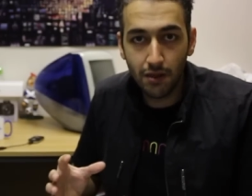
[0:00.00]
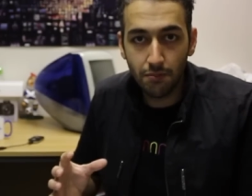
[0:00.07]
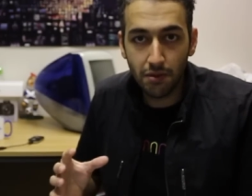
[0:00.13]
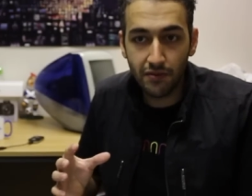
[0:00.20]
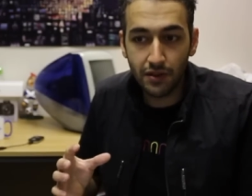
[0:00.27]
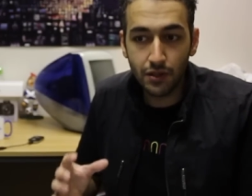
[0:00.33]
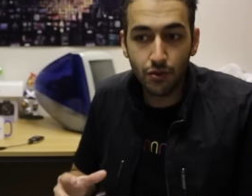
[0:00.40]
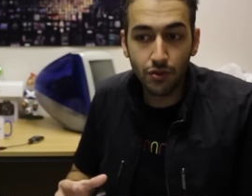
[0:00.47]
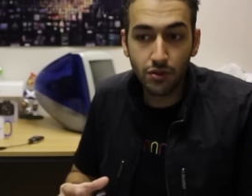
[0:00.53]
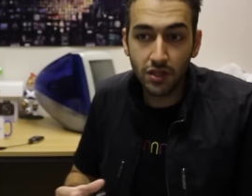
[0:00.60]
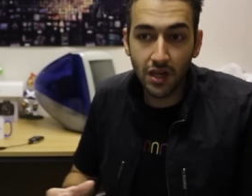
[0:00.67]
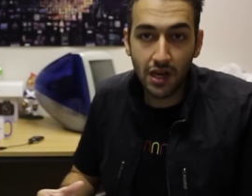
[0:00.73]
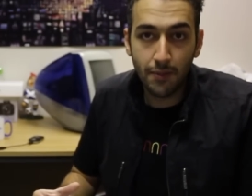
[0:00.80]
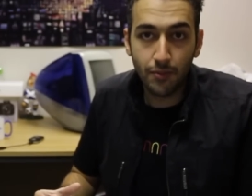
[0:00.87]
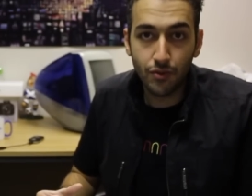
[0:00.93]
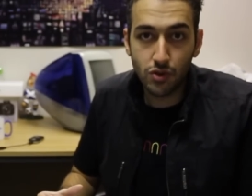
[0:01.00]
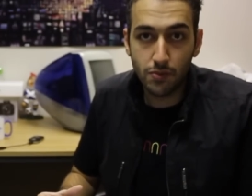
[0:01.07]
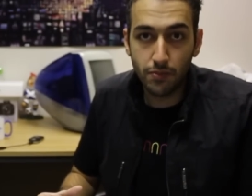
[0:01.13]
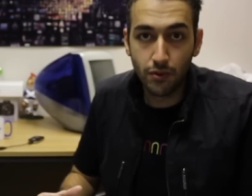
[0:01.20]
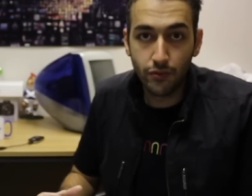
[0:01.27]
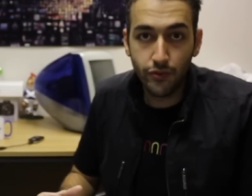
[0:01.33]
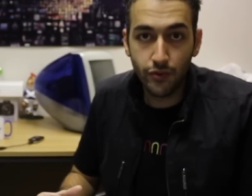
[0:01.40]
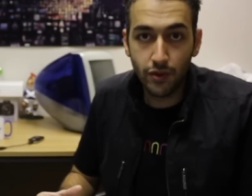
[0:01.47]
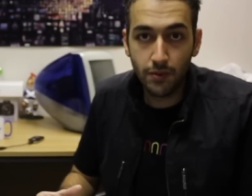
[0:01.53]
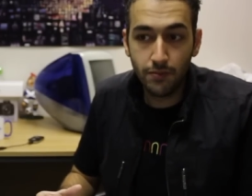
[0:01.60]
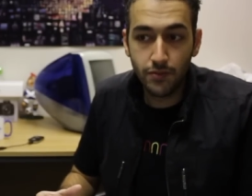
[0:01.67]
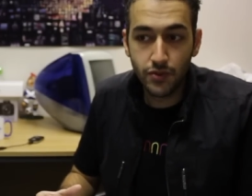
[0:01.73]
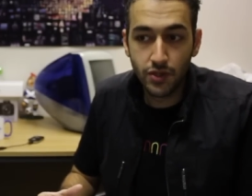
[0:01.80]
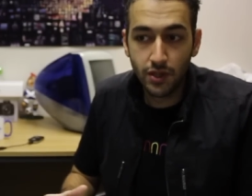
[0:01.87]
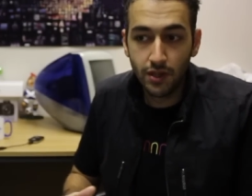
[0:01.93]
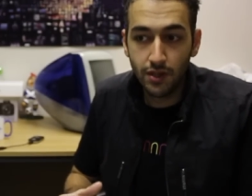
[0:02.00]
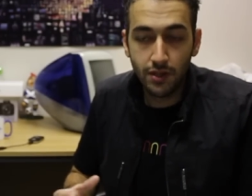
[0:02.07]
But if you go into Apple support forums,